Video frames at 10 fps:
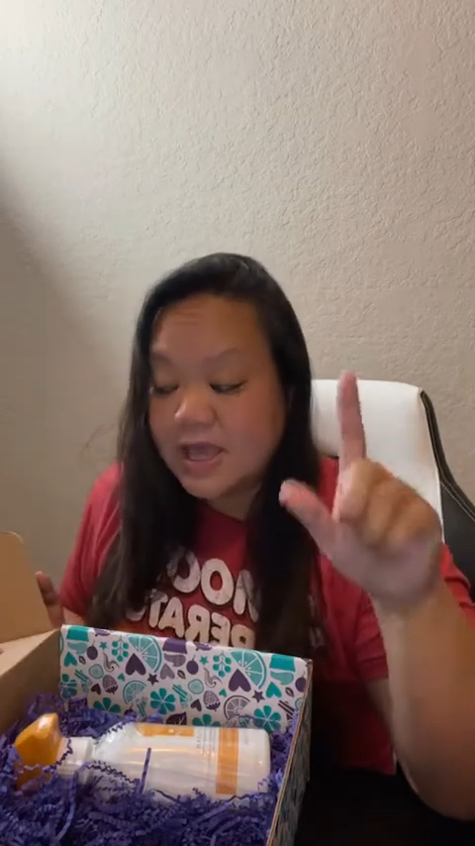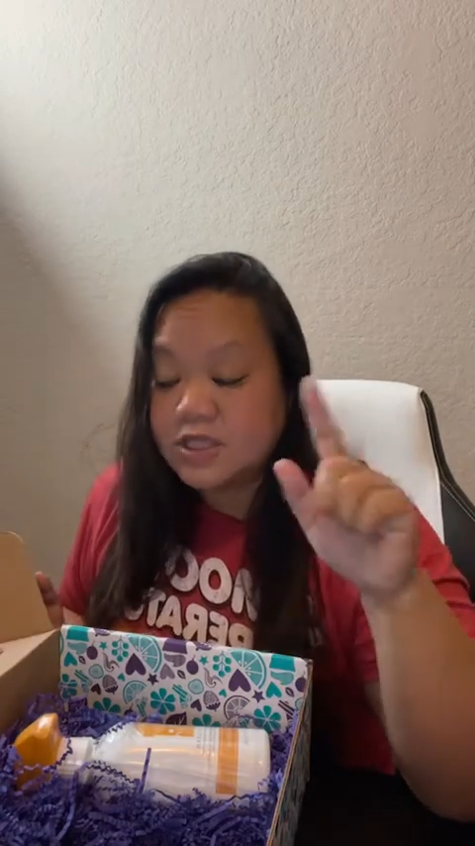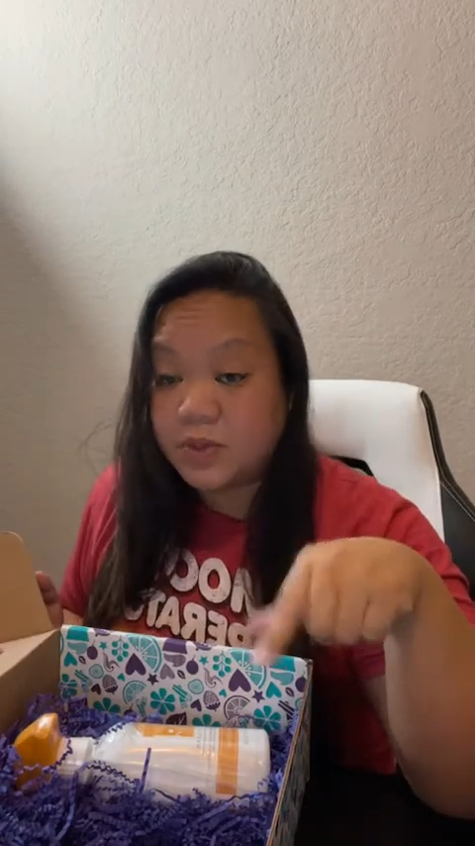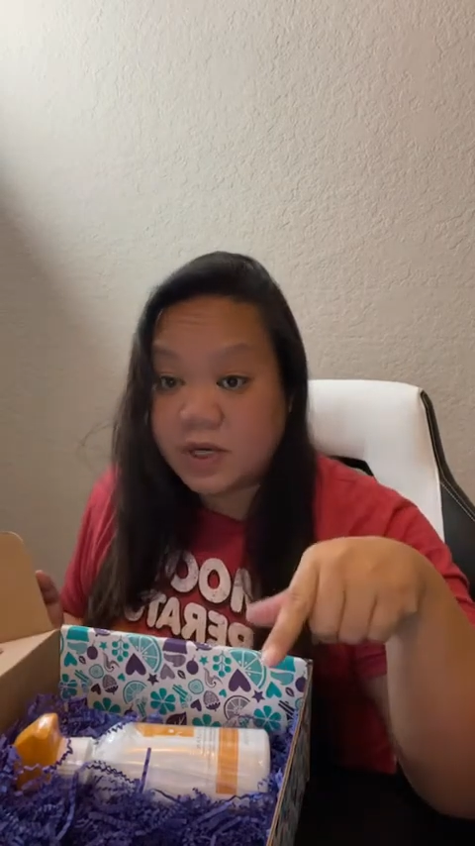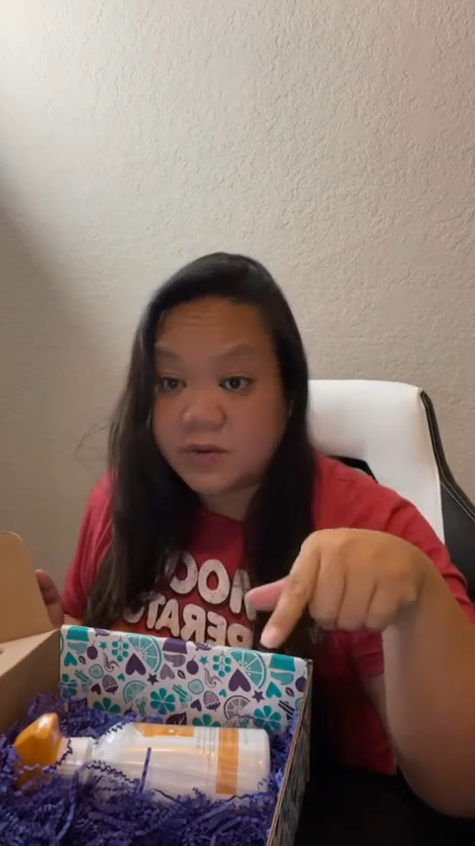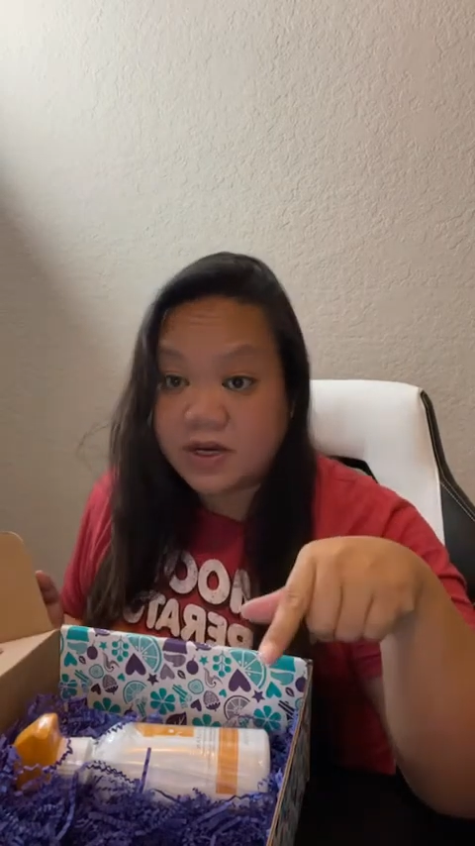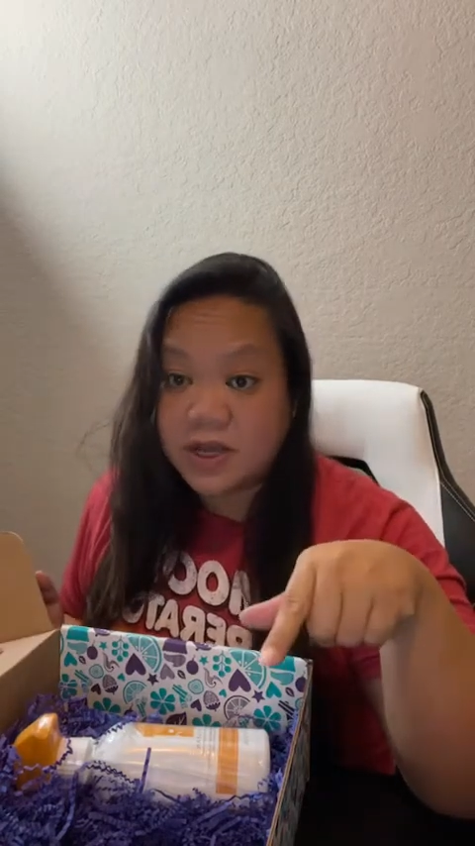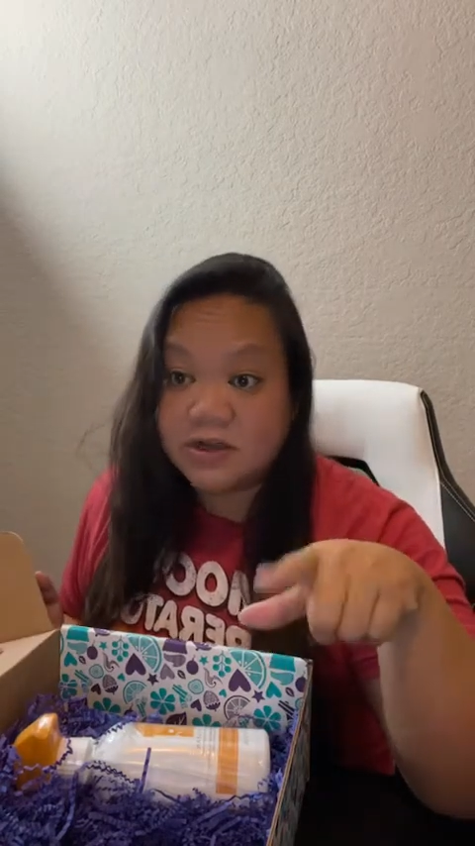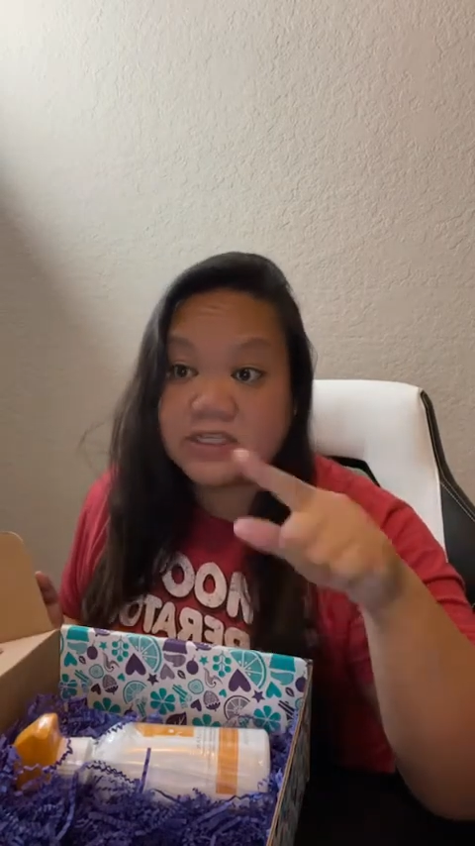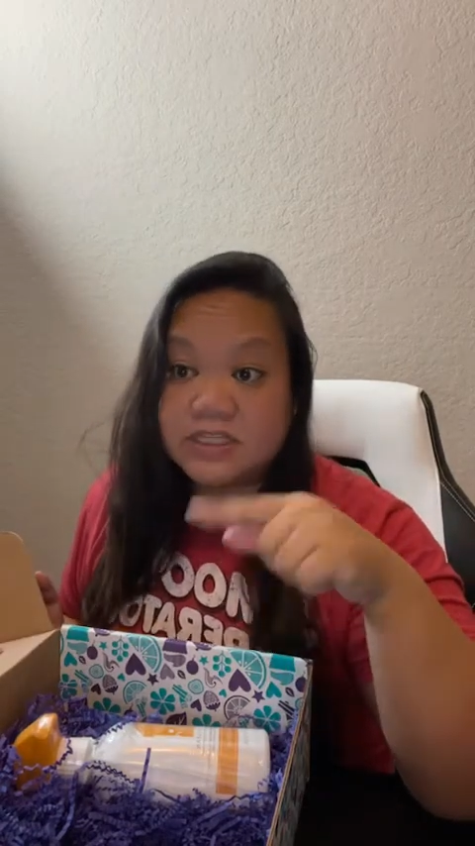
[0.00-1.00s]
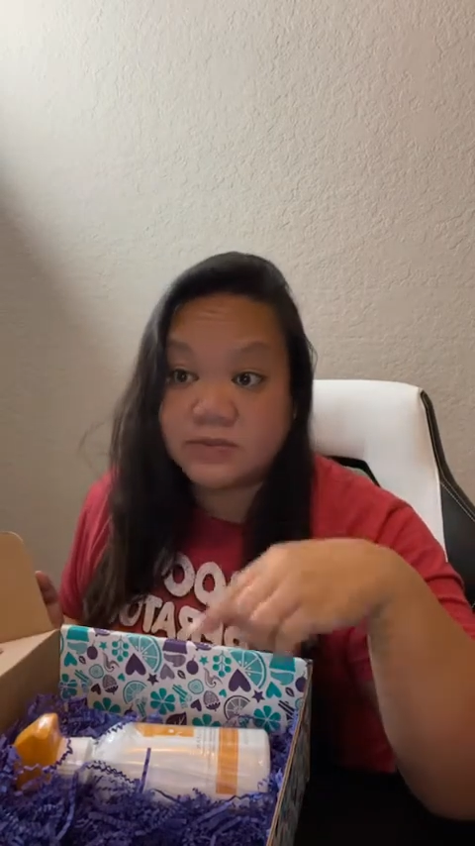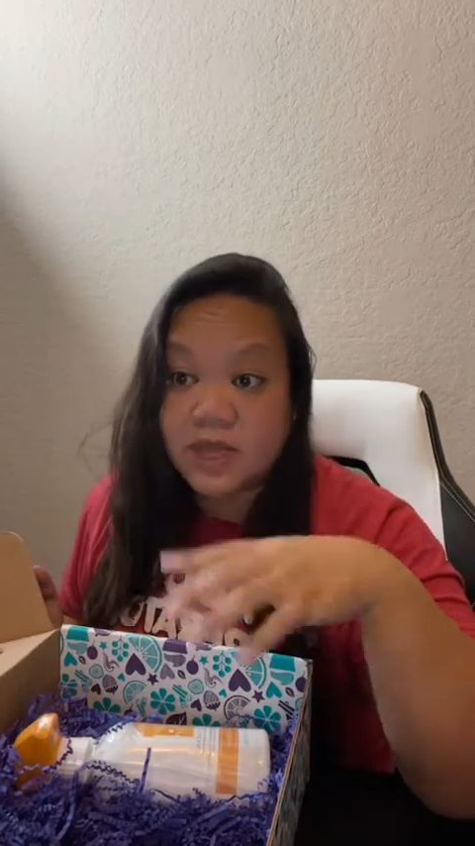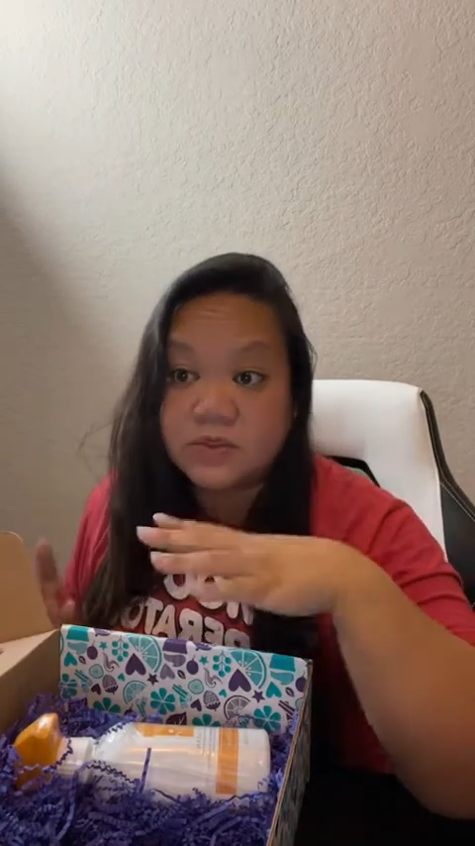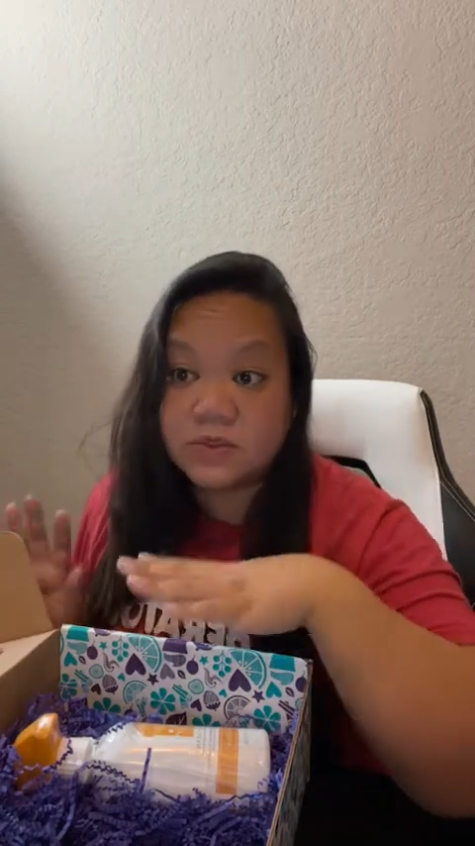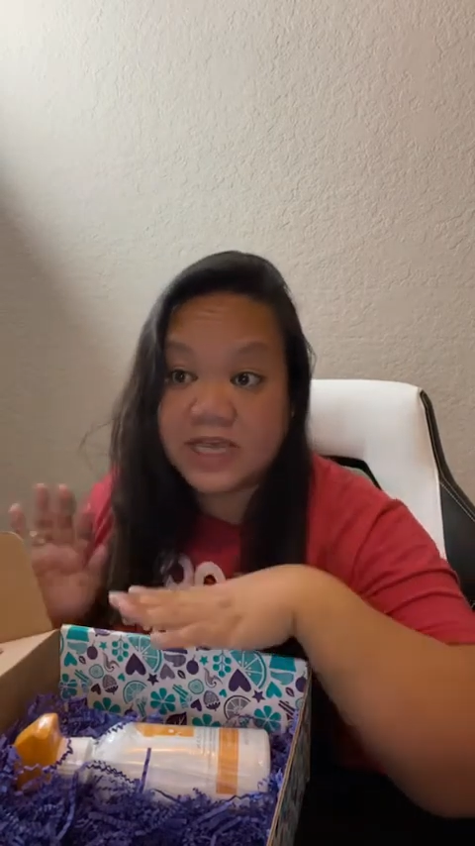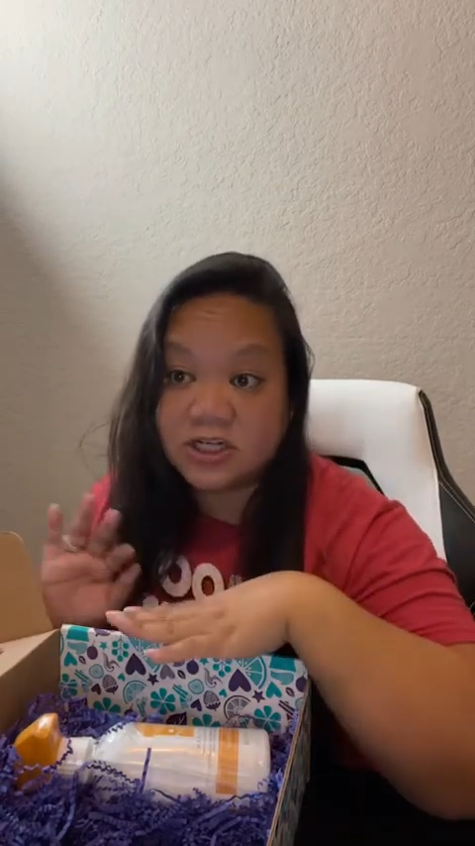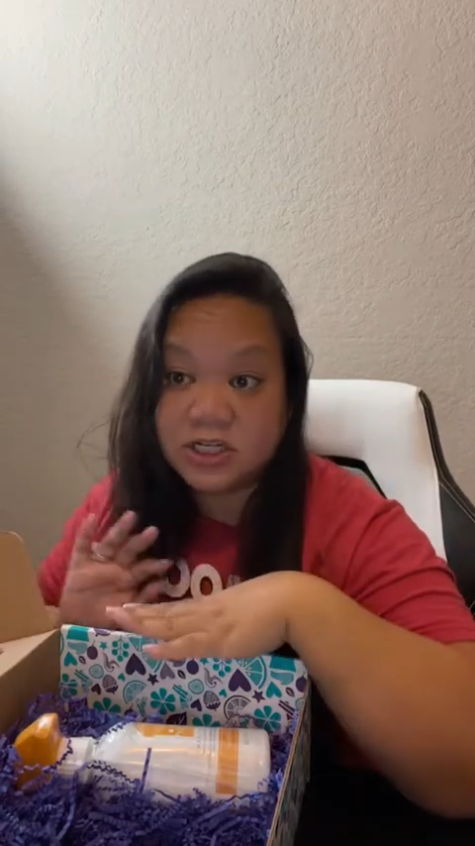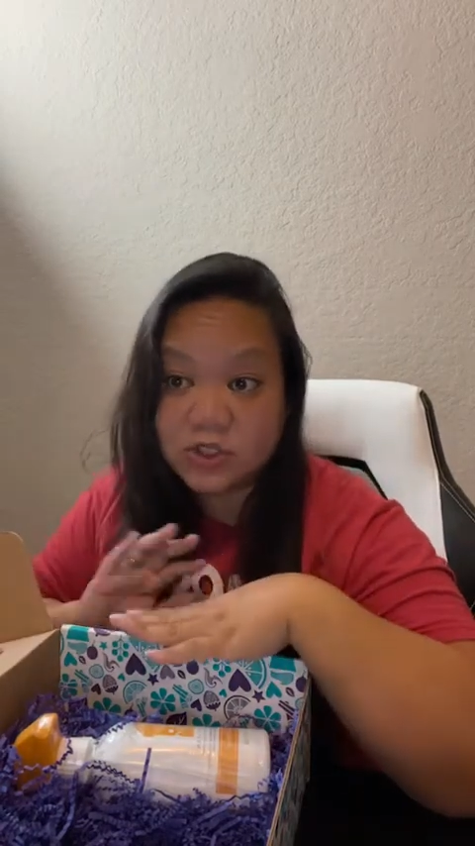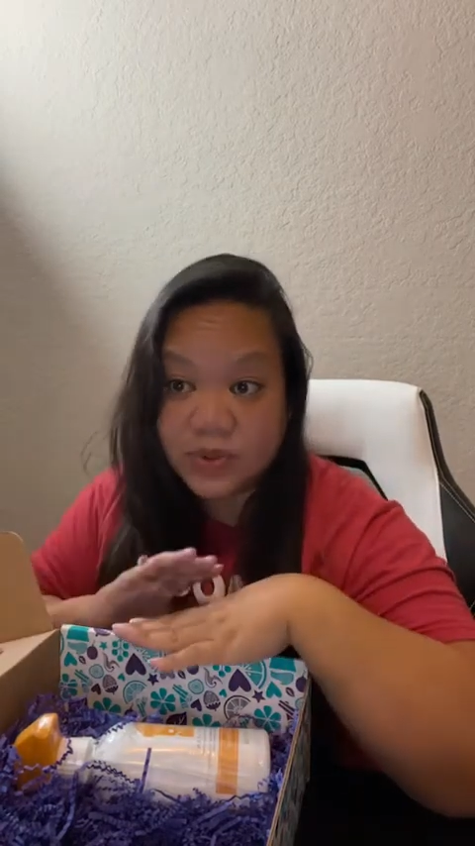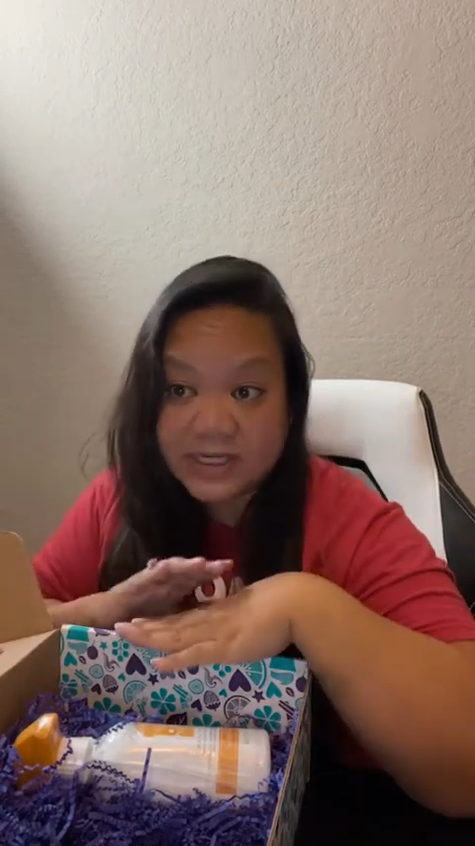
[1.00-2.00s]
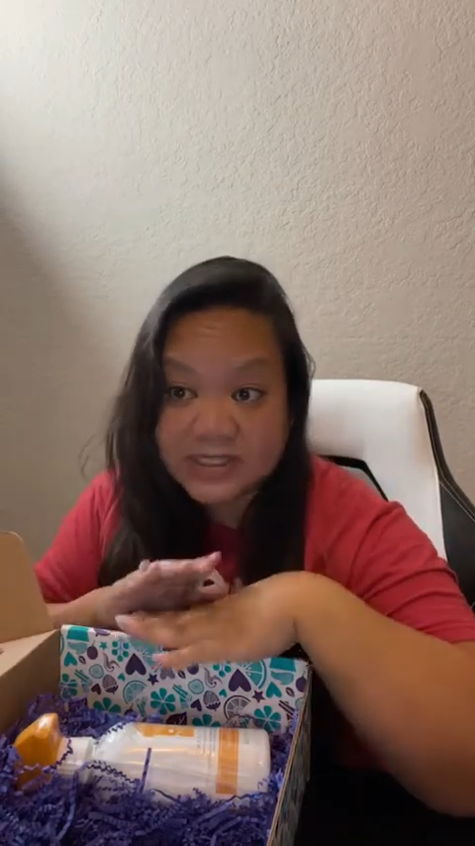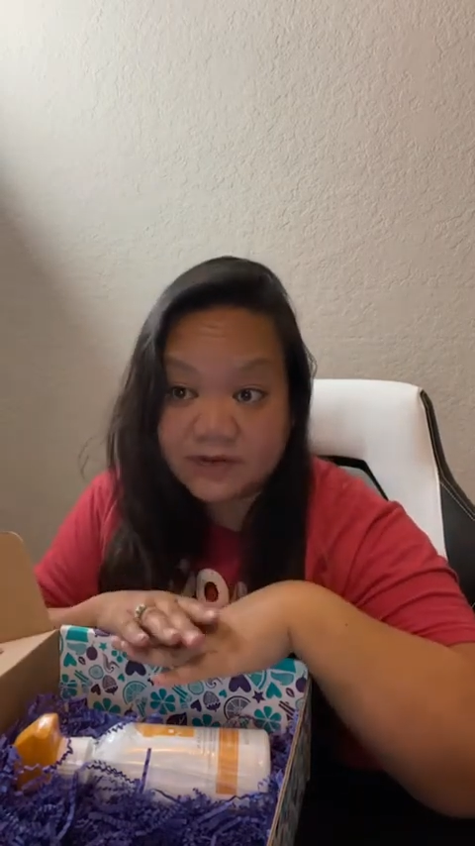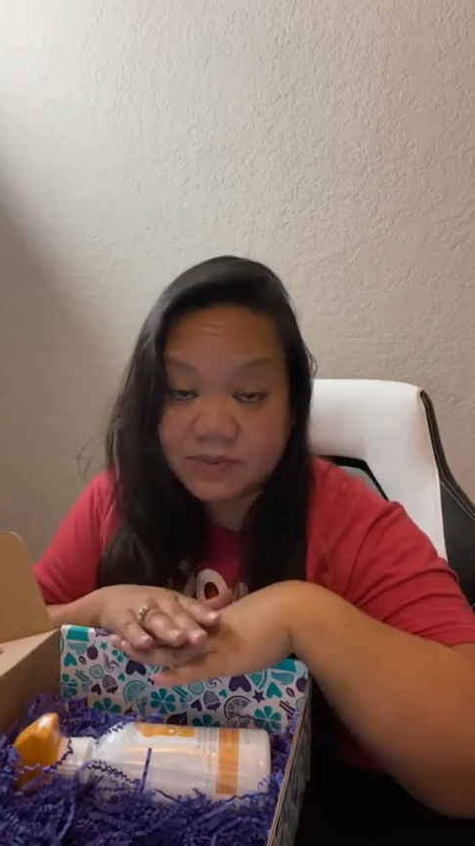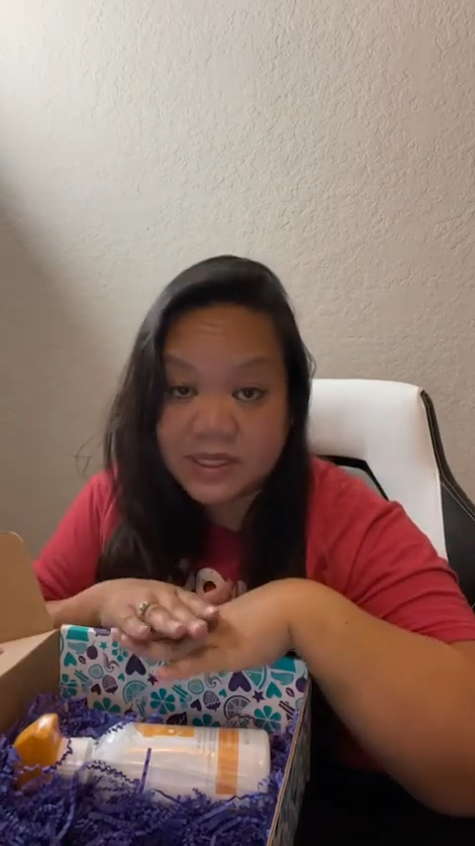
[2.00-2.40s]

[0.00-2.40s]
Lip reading: $21. This box was actually $27